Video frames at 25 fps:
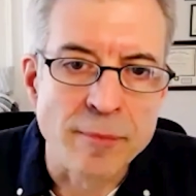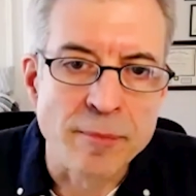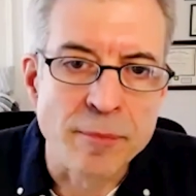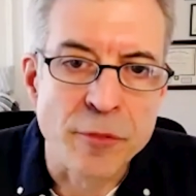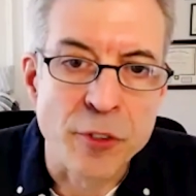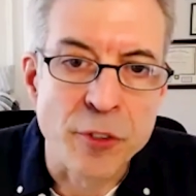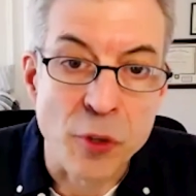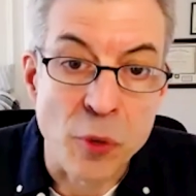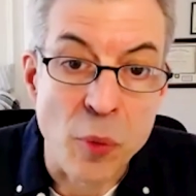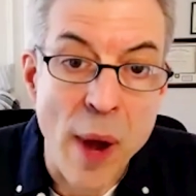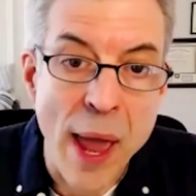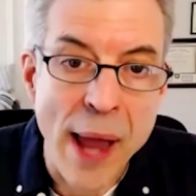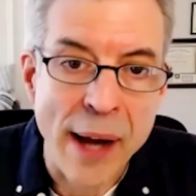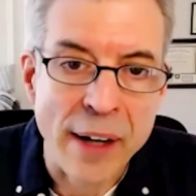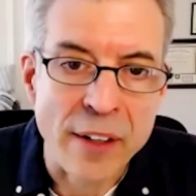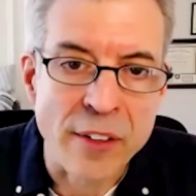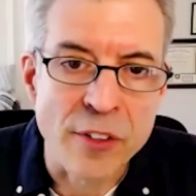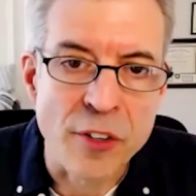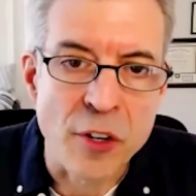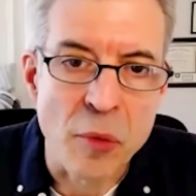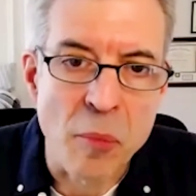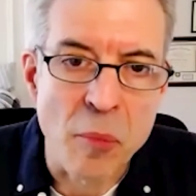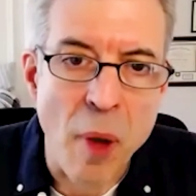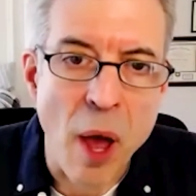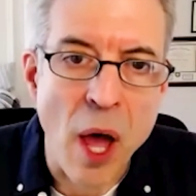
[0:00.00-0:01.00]
direct
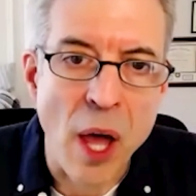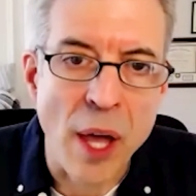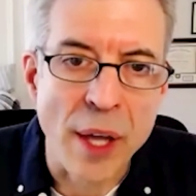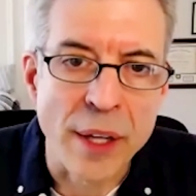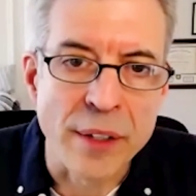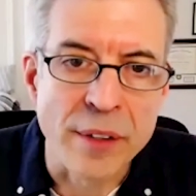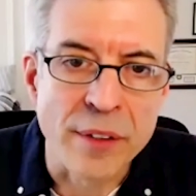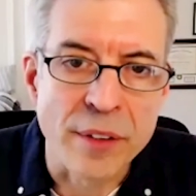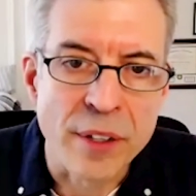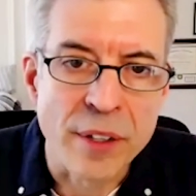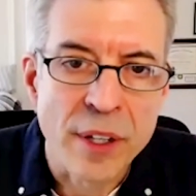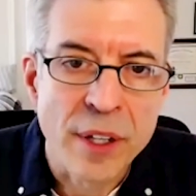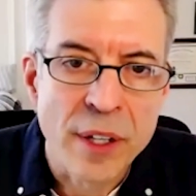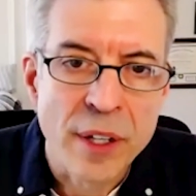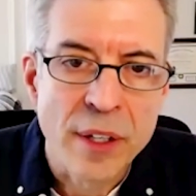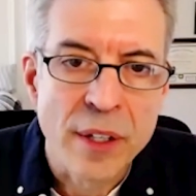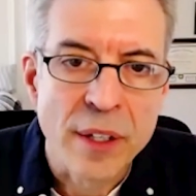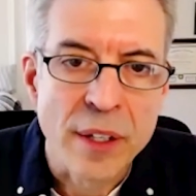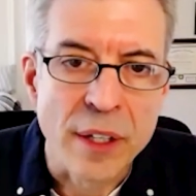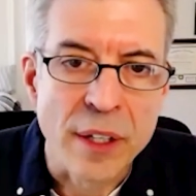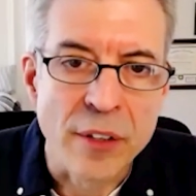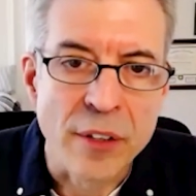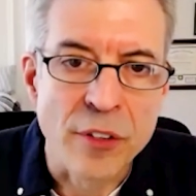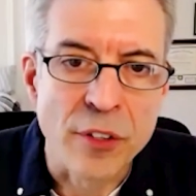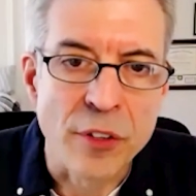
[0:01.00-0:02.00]
your mind
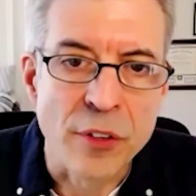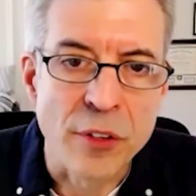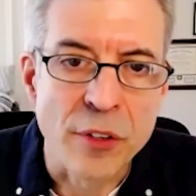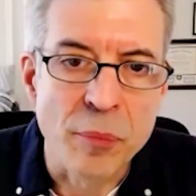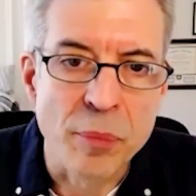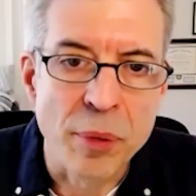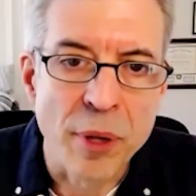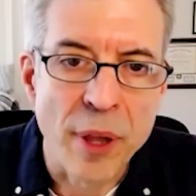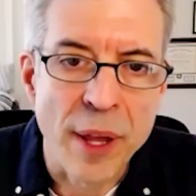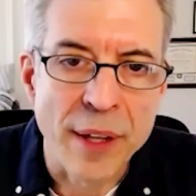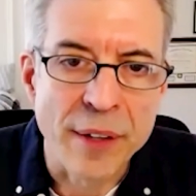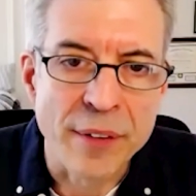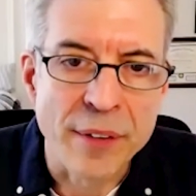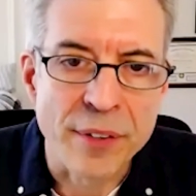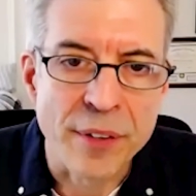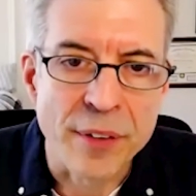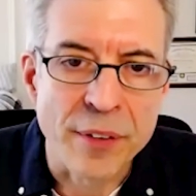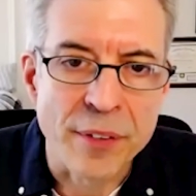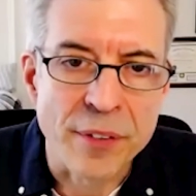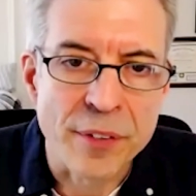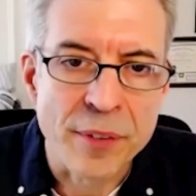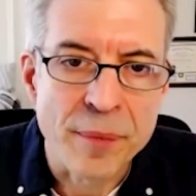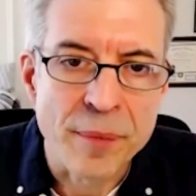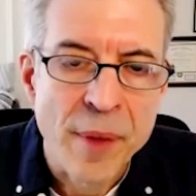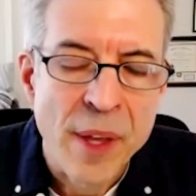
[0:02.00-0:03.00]
into good
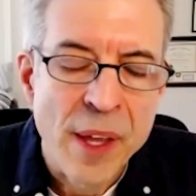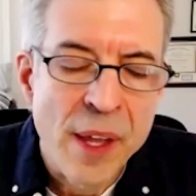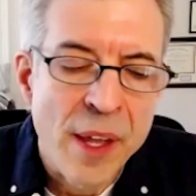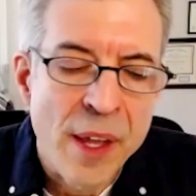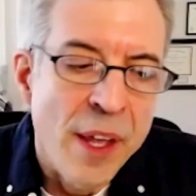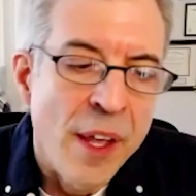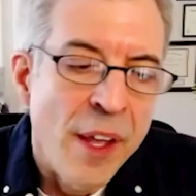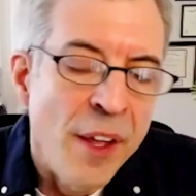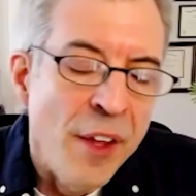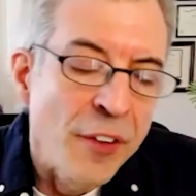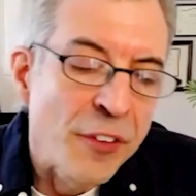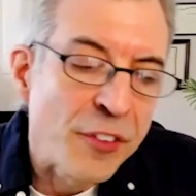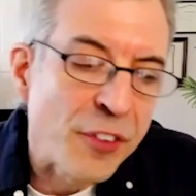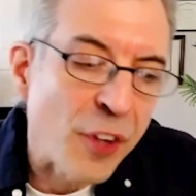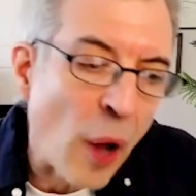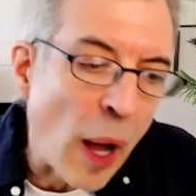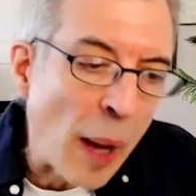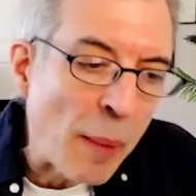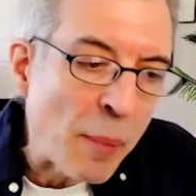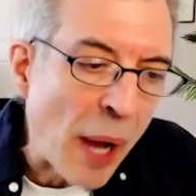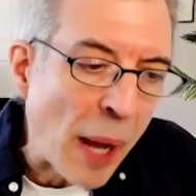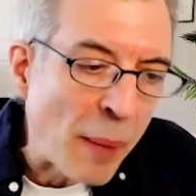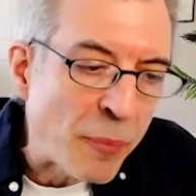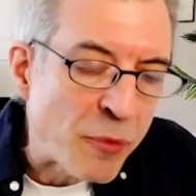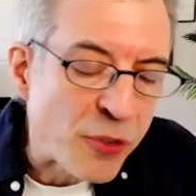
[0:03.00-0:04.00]
places. So
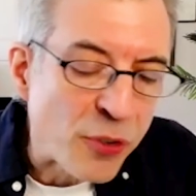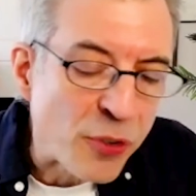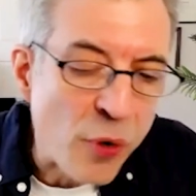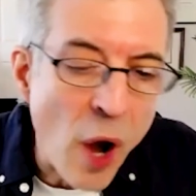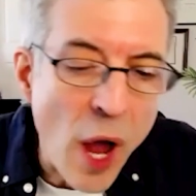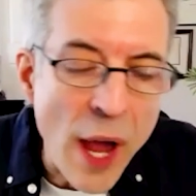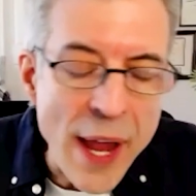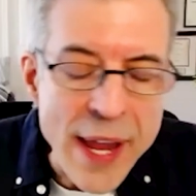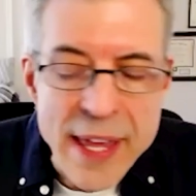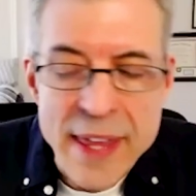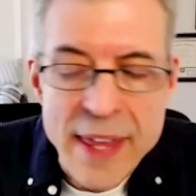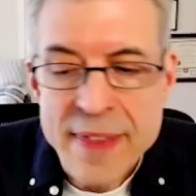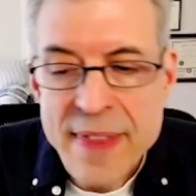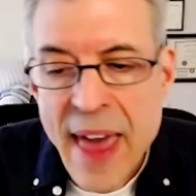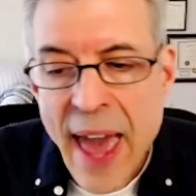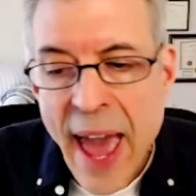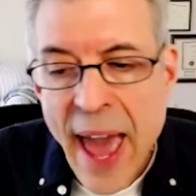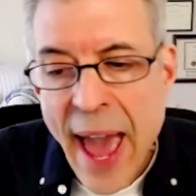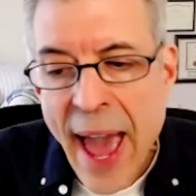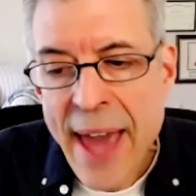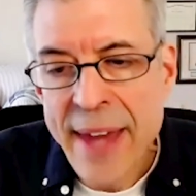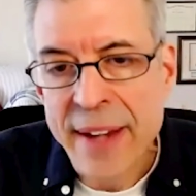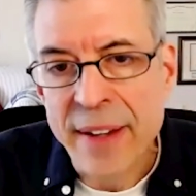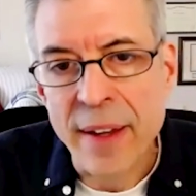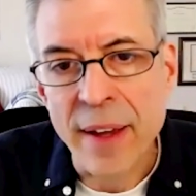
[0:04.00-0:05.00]
I'm trying
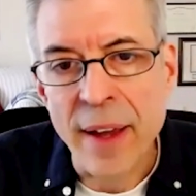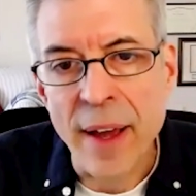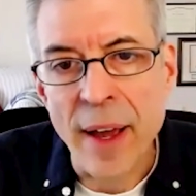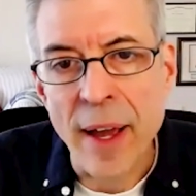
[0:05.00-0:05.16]
that.